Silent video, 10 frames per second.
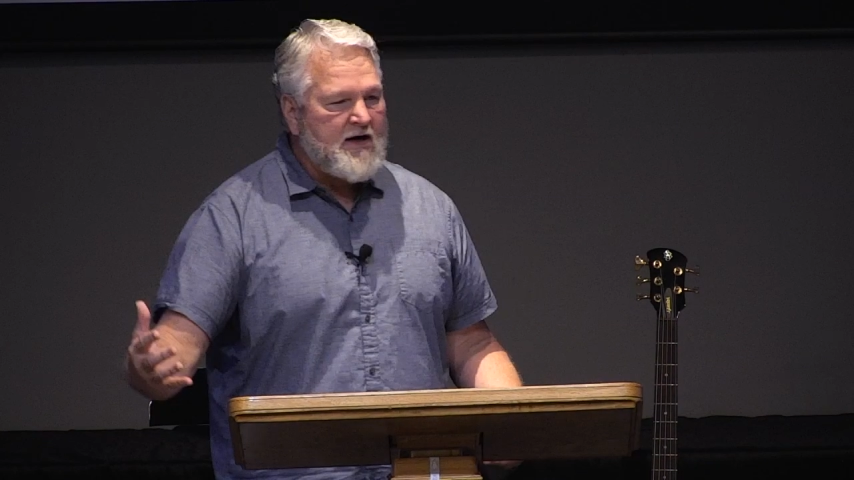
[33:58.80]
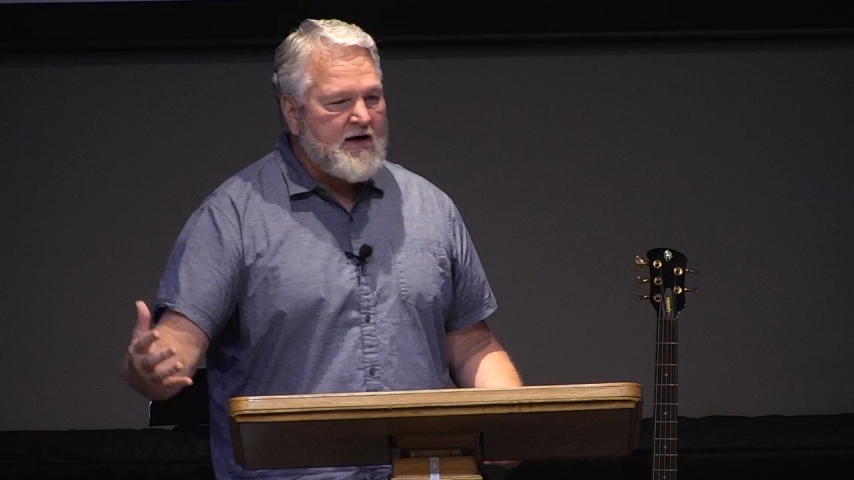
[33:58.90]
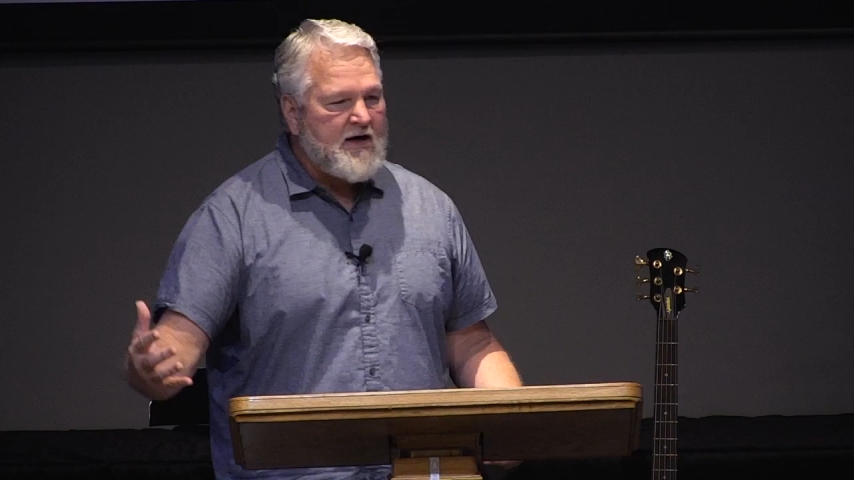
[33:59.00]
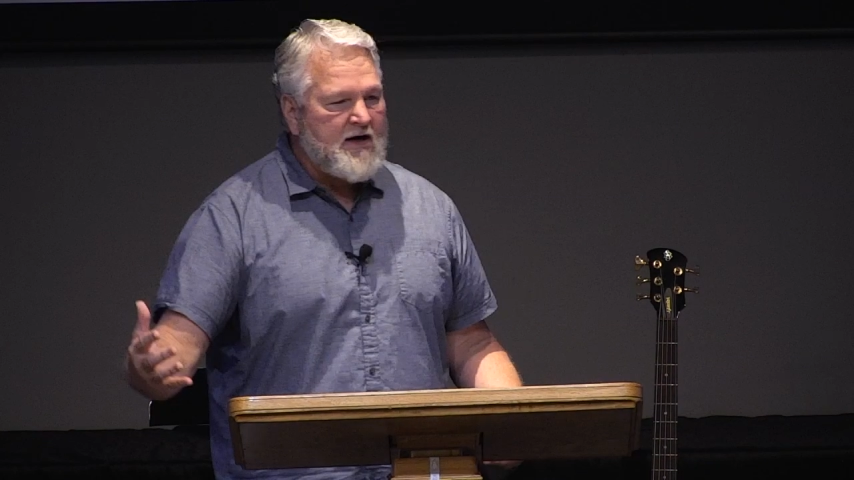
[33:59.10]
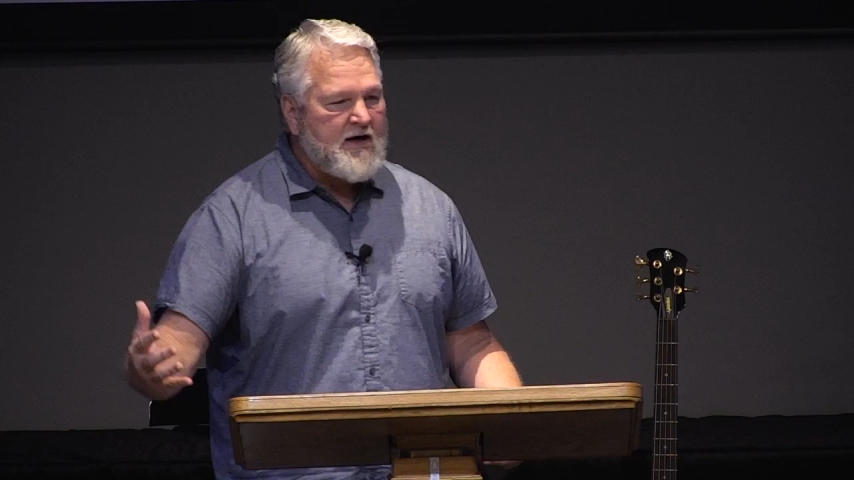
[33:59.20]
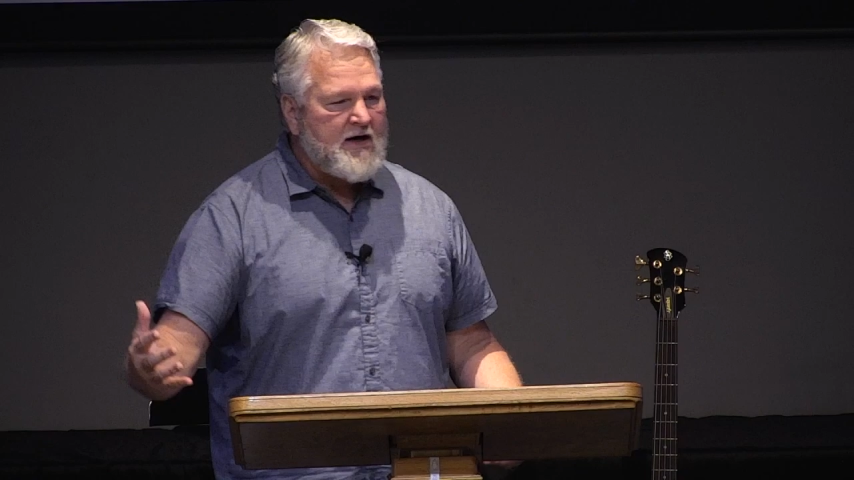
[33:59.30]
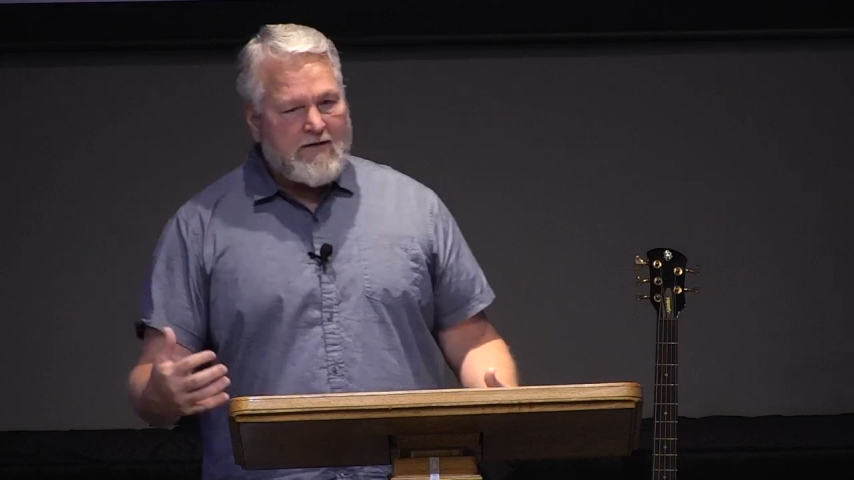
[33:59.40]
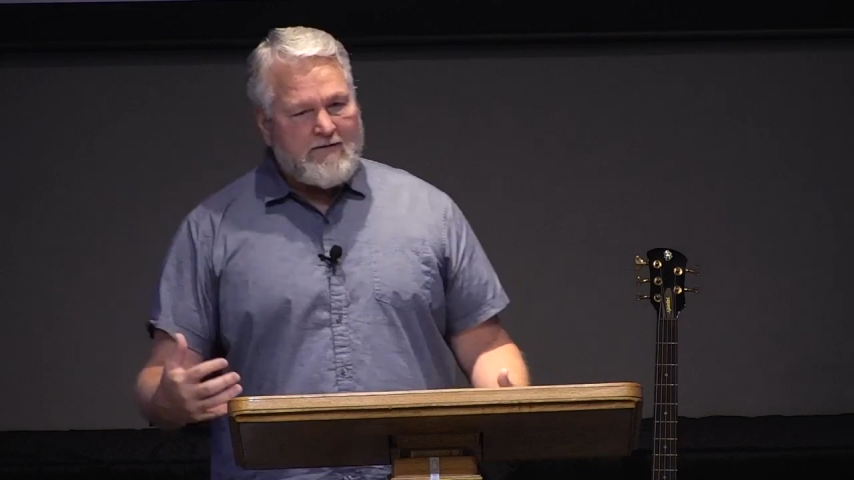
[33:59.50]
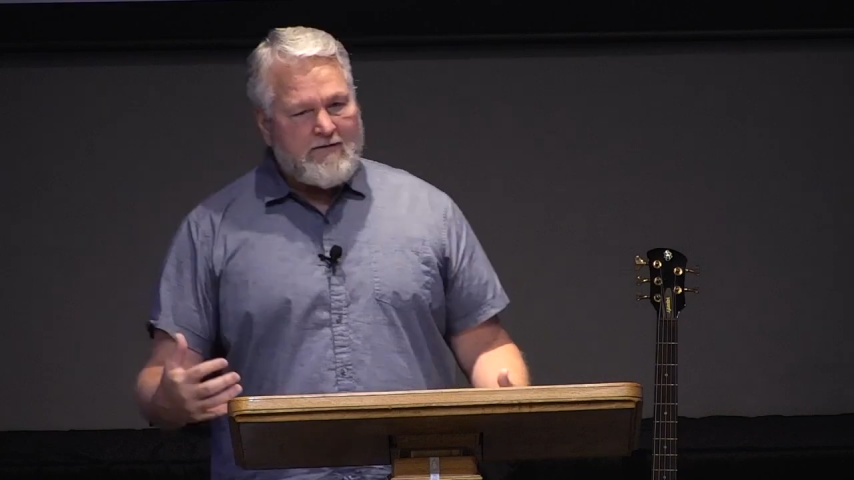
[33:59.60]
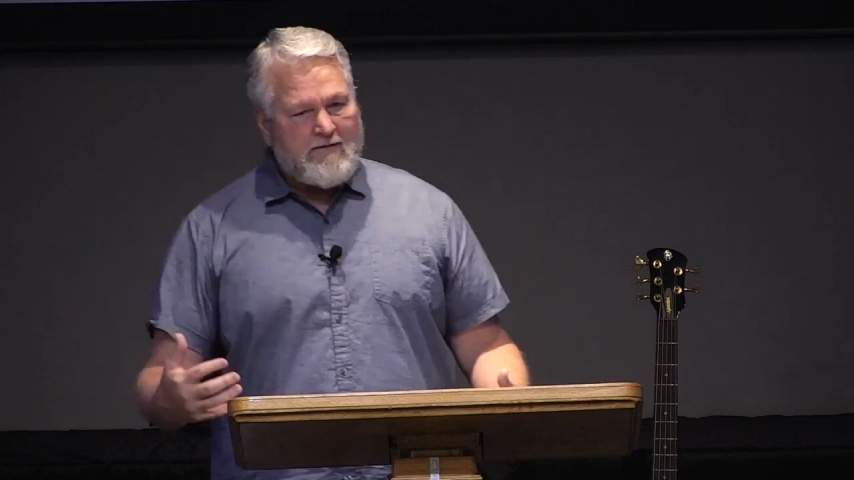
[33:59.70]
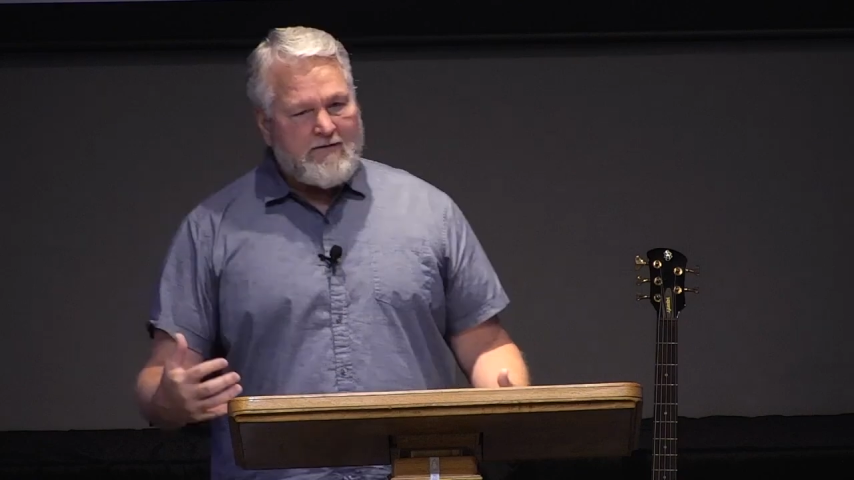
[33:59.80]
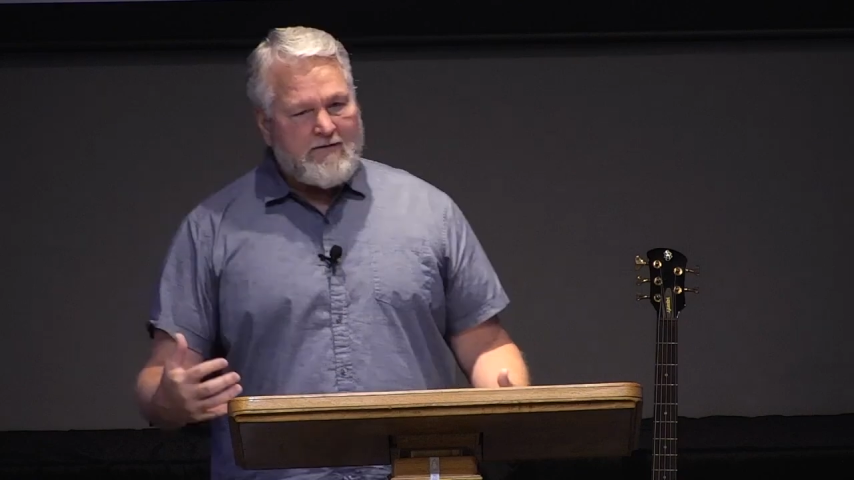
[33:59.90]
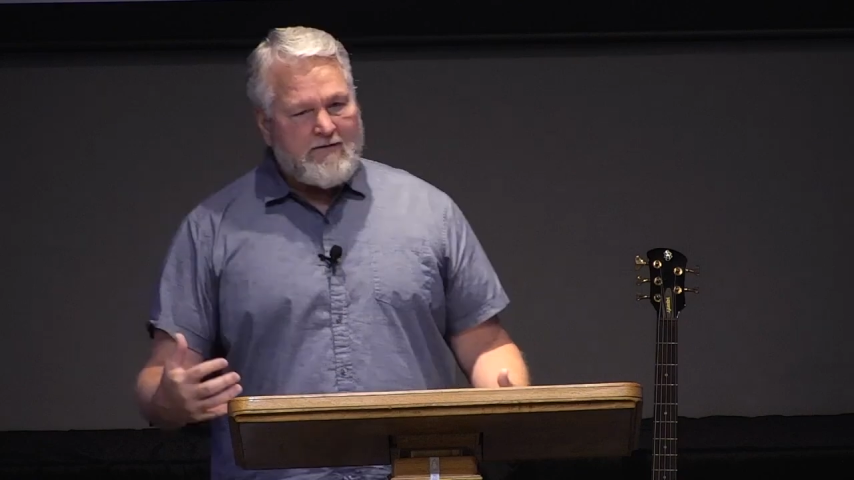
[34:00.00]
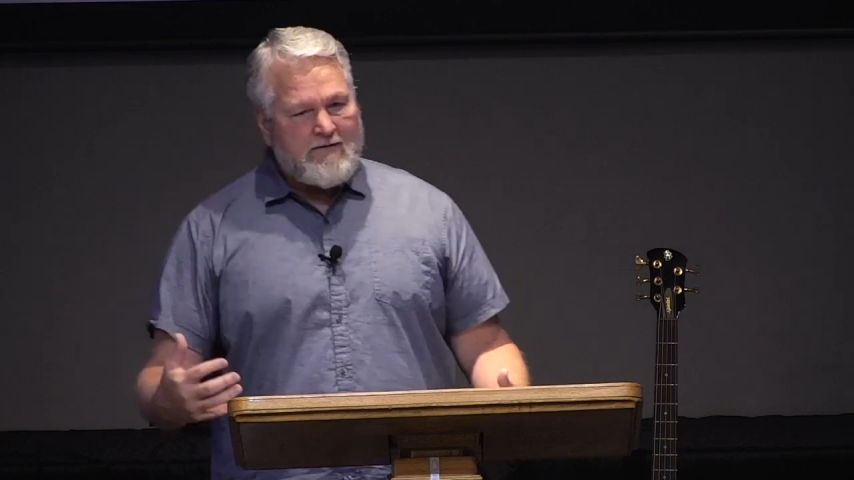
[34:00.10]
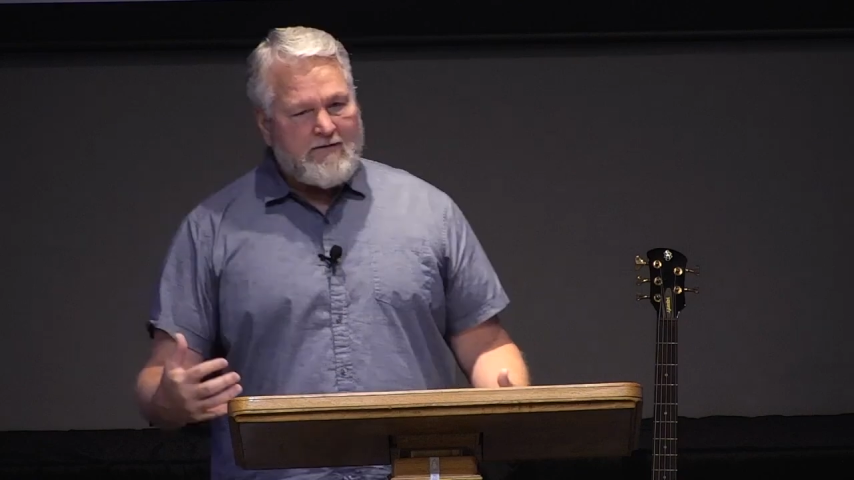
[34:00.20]
Well, if you want to
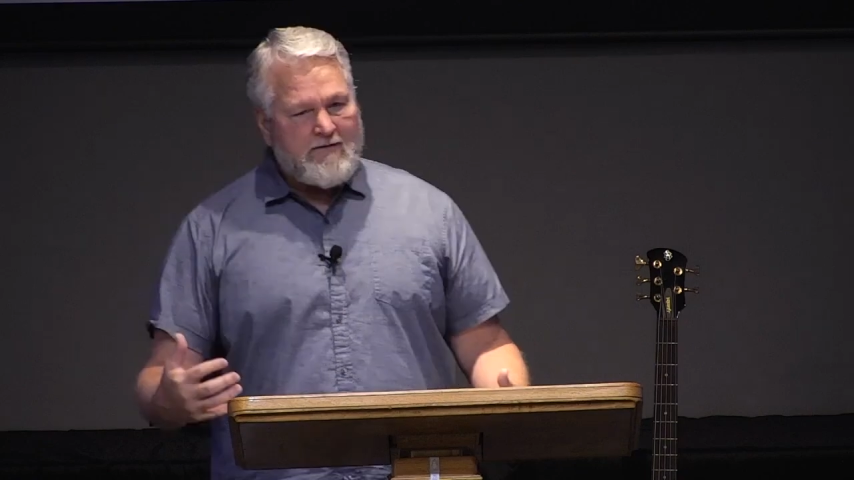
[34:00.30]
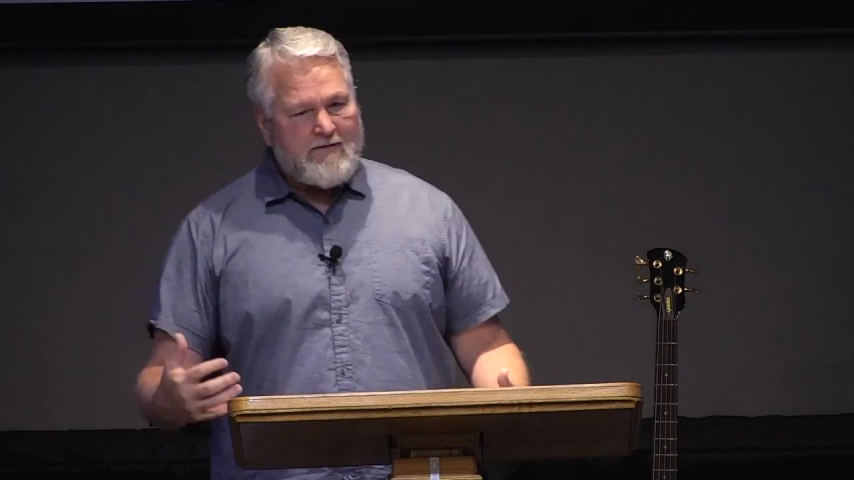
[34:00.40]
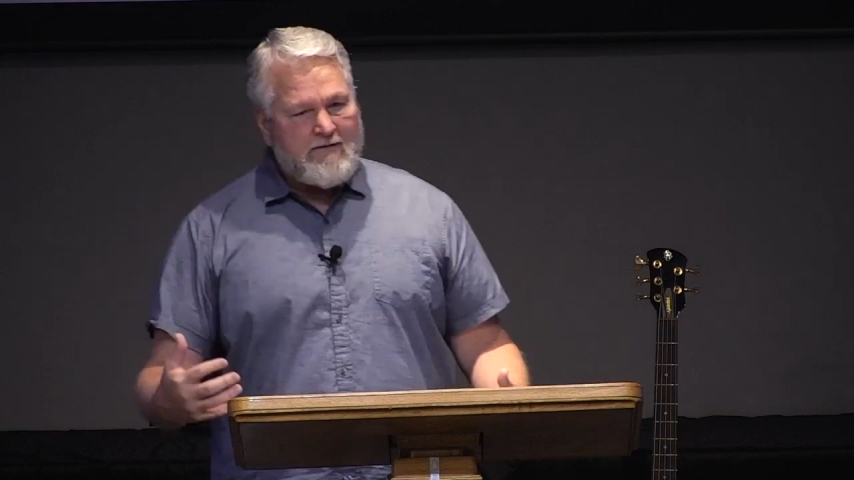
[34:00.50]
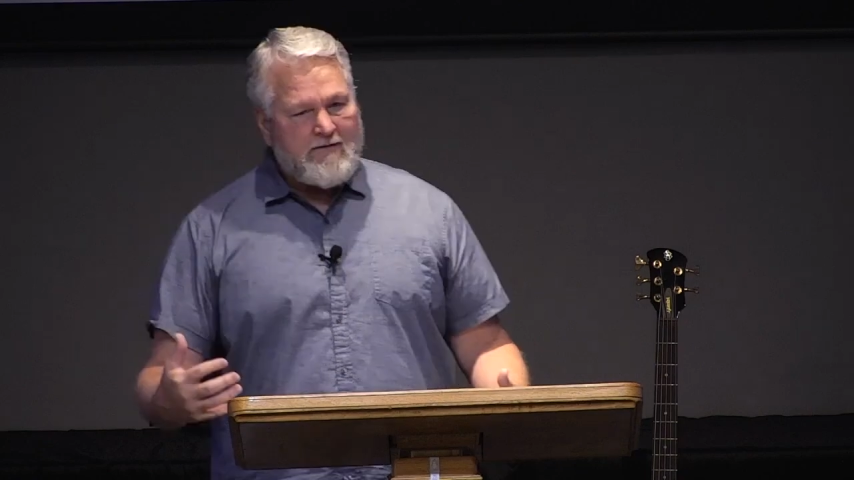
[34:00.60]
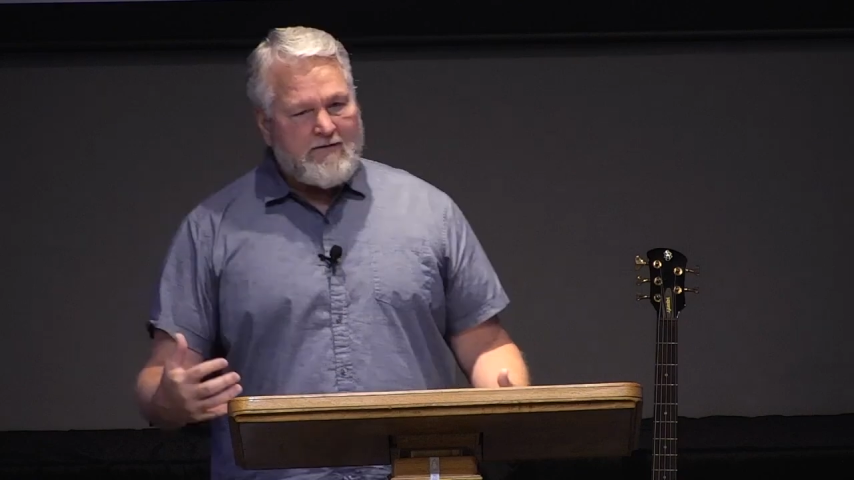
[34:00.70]
be right with God,